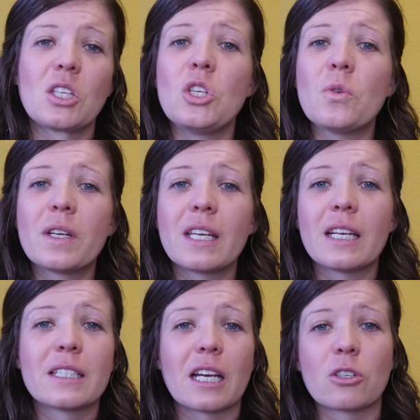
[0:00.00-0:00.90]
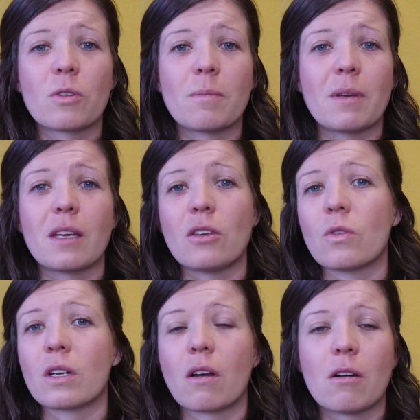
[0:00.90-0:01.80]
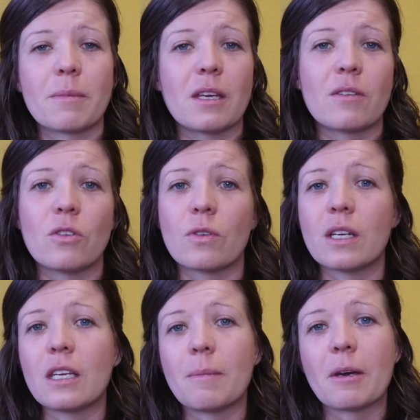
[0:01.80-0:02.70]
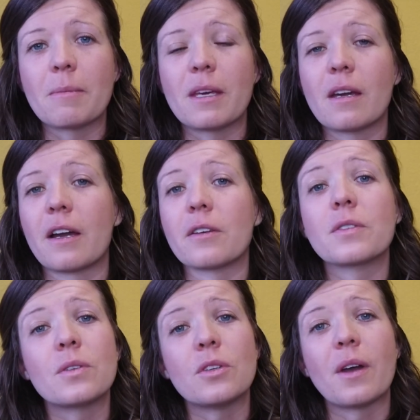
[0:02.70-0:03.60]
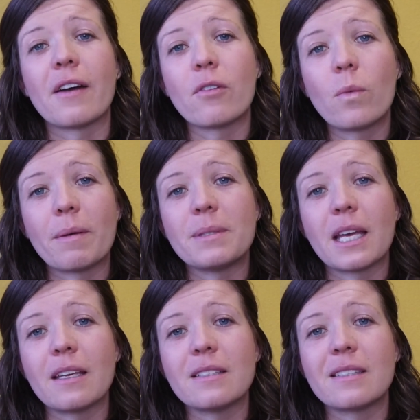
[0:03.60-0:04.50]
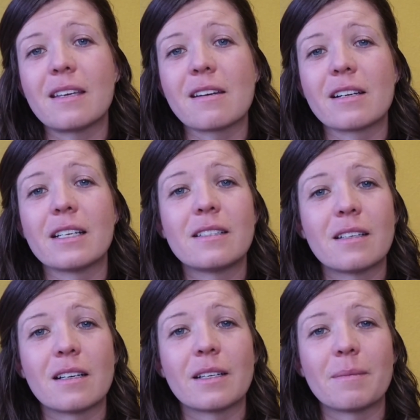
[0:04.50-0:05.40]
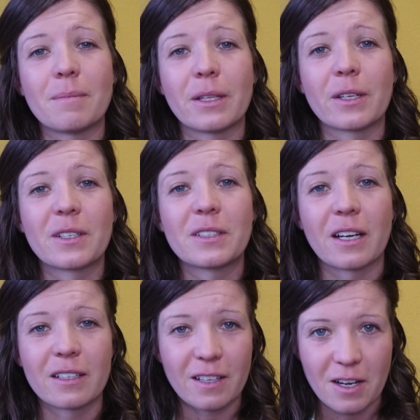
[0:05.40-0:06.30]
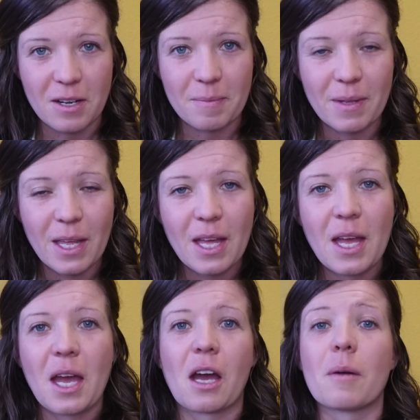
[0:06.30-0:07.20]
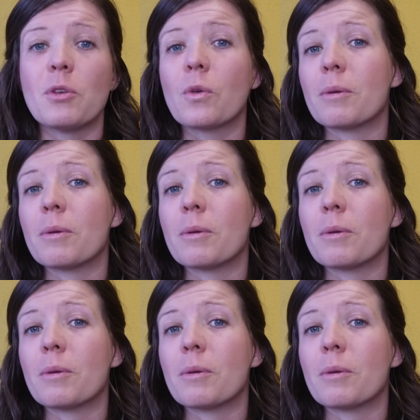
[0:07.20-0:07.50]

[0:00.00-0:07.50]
you can get in touch with me, you can call me, you can email me. I also do have a website, sierradawnmiller.com. You